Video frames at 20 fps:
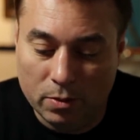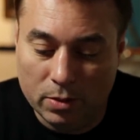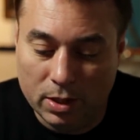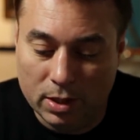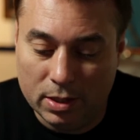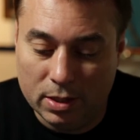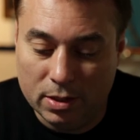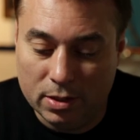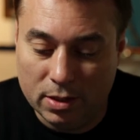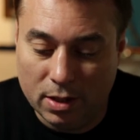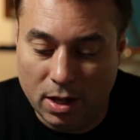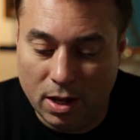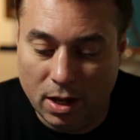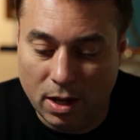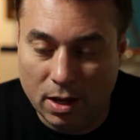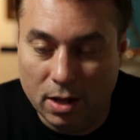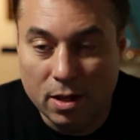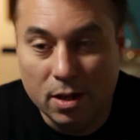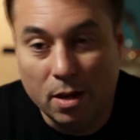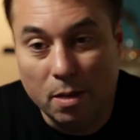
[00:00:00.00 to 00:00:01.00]
This is
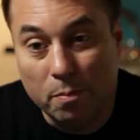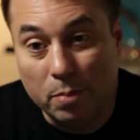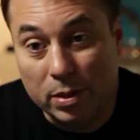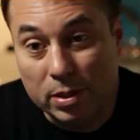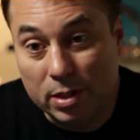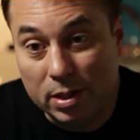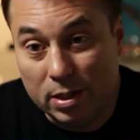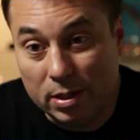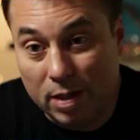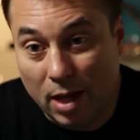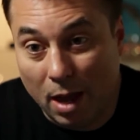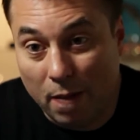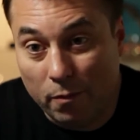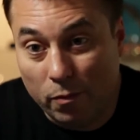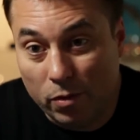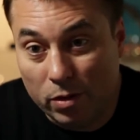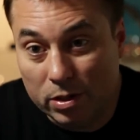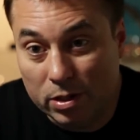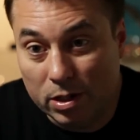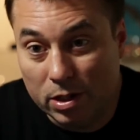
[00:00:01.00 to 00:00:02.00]
a busy time
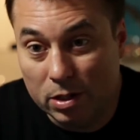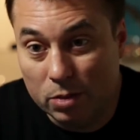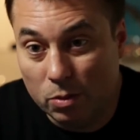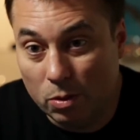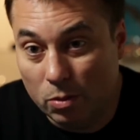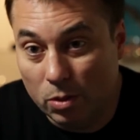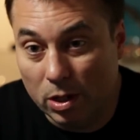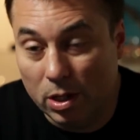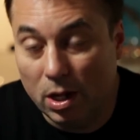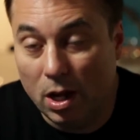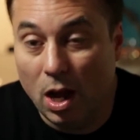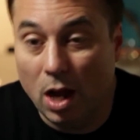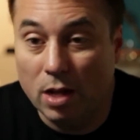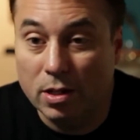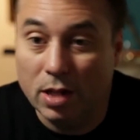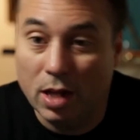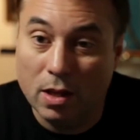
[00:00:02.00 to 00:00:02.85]
for us because we're working hard to